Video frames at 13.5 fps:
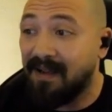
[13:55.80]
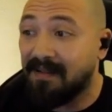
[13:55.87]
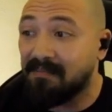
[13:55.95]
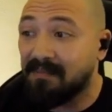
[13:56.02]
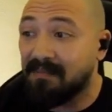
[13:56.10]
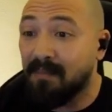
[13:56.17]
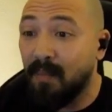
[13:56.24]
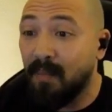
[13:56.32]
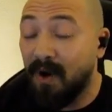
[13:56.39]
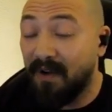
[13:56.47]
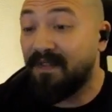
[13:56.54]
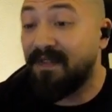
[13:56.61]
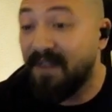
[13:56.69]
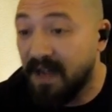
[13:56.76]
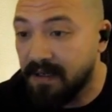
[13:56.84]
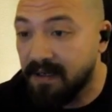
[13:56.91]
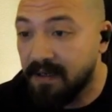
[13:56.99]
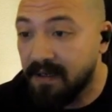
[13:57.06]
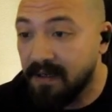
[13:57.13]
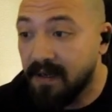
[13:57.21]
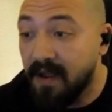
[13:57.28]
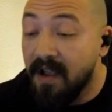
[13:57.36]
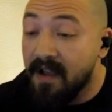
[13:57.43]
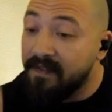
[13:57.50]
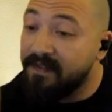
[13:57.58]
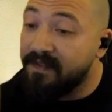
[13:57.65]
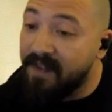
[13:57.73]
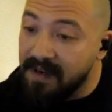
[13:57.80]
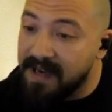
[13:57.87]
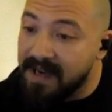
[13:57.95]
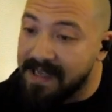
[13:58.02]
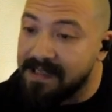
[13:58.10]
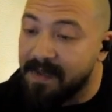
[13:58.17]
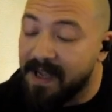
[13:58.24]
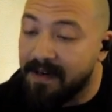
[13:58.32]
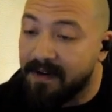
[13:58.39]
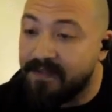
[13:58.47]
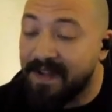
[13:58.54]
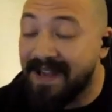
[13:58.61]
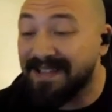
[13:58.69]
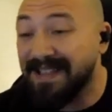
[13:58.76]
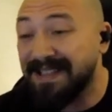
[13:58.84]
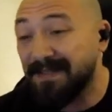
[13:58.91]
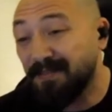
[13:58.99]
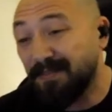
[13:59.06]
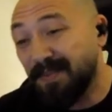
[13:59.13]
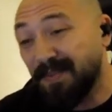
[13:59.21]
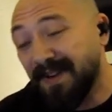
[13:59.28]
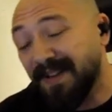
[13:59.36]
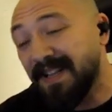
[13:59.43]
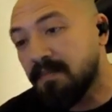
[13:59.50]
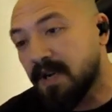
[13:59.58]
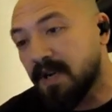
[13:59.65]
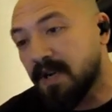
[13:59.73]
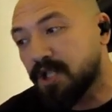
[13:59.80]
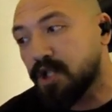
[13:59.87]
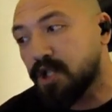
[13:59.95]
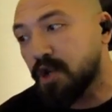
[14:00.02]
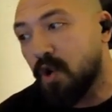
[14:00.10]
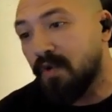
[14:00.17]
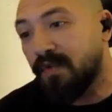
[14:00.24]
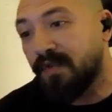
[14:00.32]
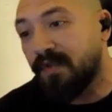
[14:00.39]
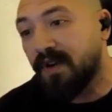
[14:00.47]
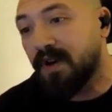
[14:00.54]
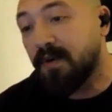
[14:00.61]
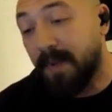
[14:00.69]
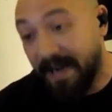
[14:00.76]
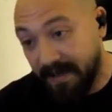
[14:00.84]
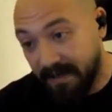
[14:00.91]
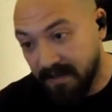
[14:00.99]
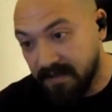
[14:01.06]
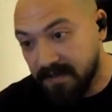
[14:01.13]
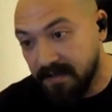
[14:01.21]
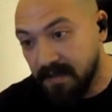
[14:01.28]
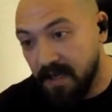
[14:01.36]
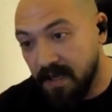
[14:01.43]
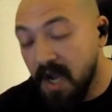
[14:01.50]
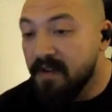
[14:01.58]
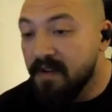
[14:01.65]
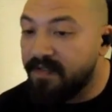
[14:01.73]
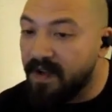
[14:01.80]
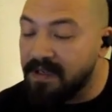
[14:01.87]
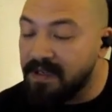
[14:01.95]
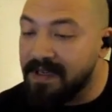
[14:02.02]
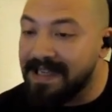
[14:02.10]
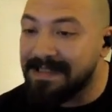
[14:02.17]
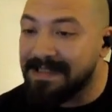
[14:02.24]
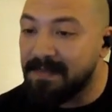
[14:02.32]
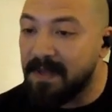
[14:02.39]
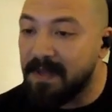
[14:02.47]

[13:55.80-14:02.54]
more fun. Fun, as a matter of fact, is pretty much overrated. Fun is people